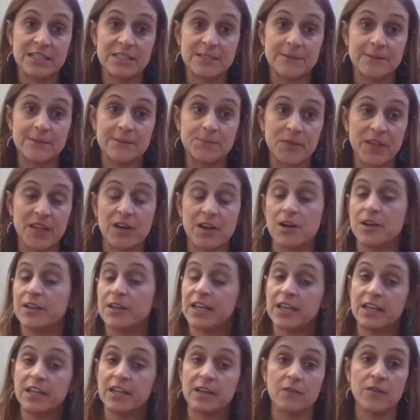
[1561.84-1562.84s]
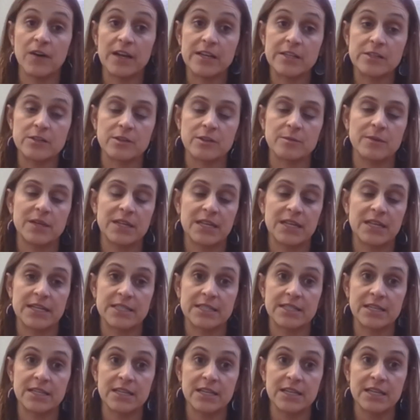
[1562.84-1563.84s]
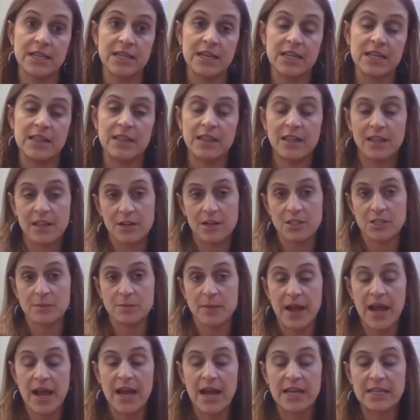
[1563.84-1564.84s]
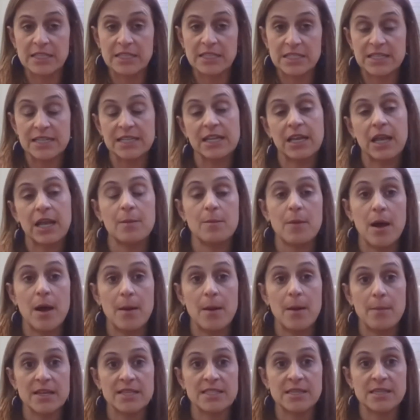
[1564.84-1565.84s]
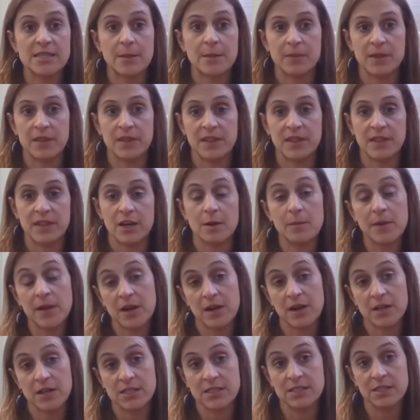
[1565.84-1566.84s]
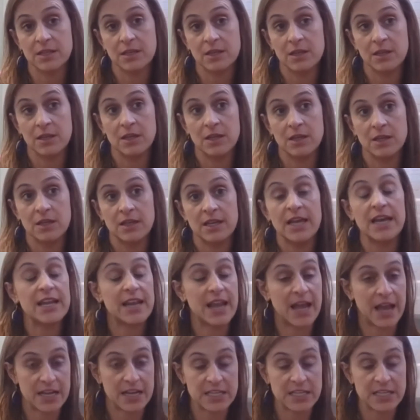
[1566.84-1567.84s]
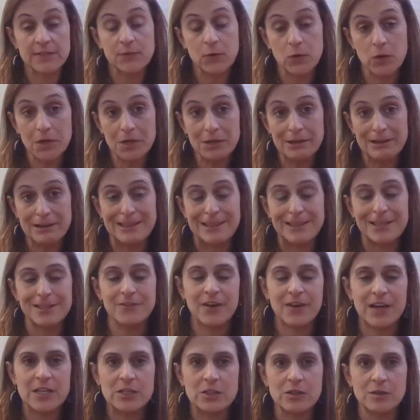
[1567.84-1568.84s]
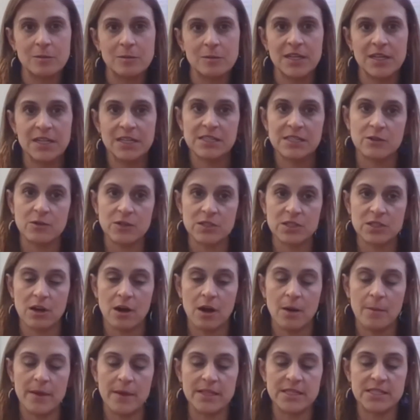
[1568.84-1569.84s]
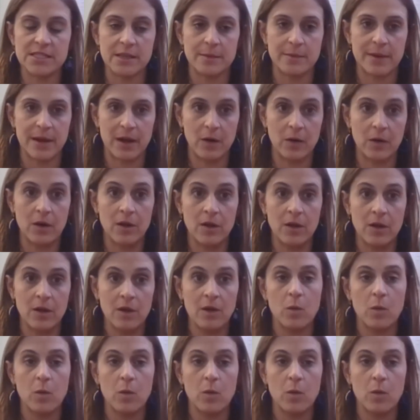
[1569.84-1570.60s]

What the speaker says: is in our GATE advisory meetings in the years past, it came up as something that our parents had asked for in the advisory meetings. There was comments about